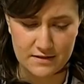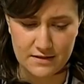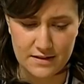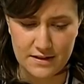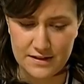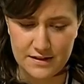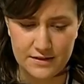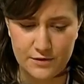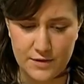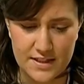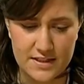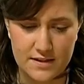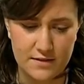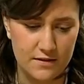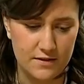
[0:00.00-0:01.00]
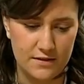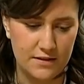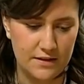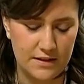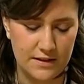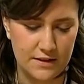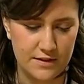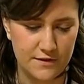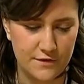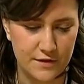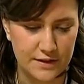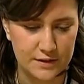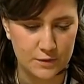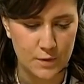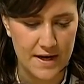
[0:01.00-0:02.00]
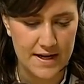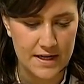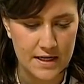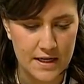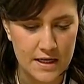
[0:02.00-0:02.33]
or dressed in a different way.